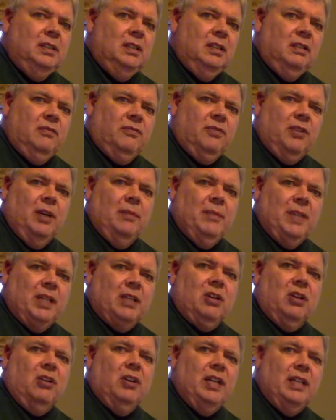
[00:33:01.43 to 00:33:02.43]
from the
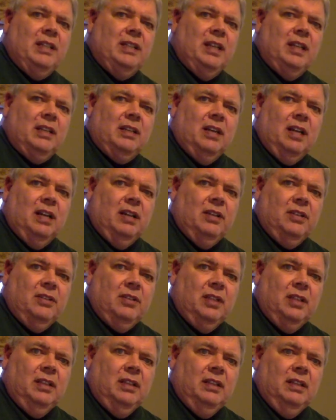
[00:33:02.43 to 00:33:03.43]
current
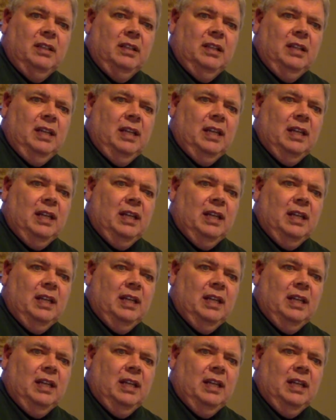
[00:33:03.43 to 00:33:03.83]
technology. And